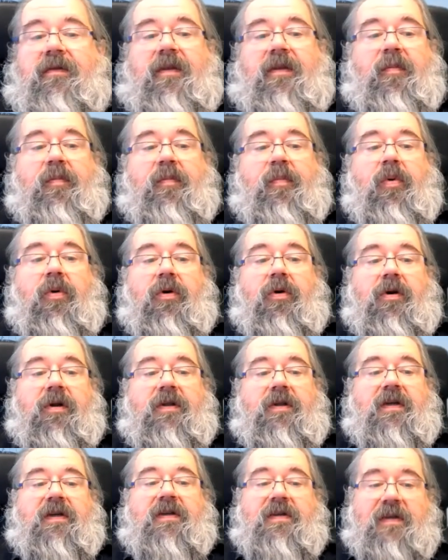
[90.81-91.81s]
The
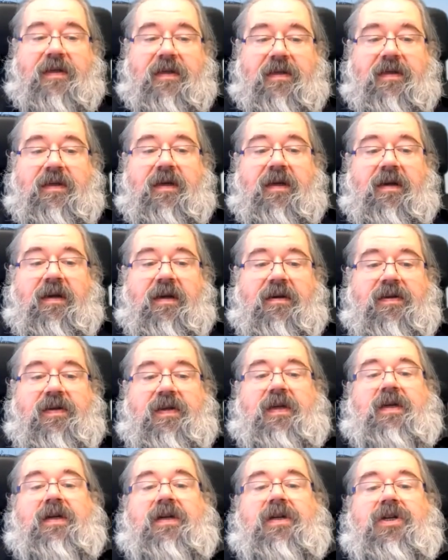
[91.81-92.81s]
bored existing
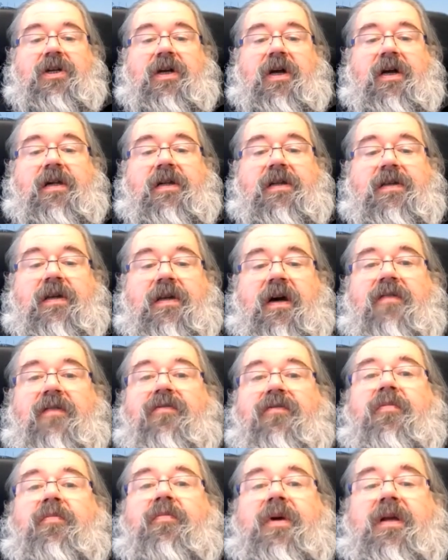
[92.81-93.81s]
single childs are
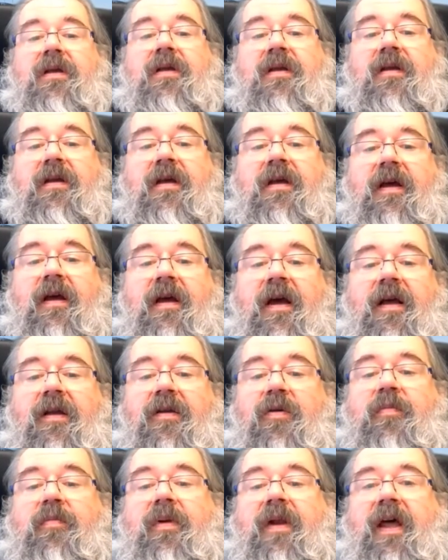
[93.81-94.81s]
forbidden
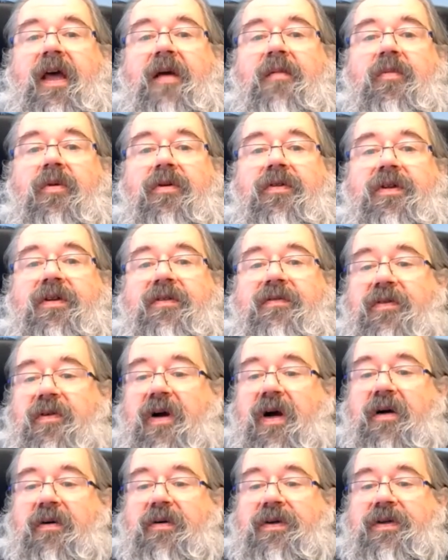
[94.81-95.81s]
to play more than a few
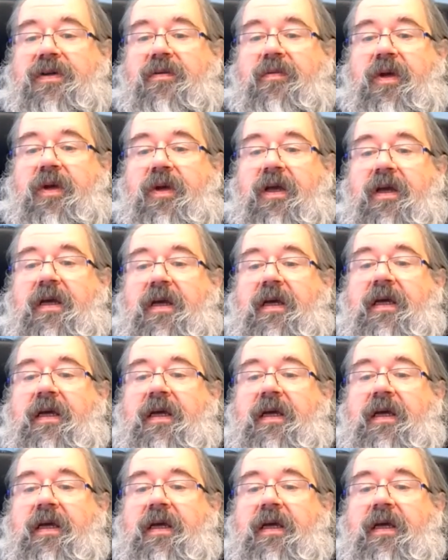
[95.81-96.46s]
hours a week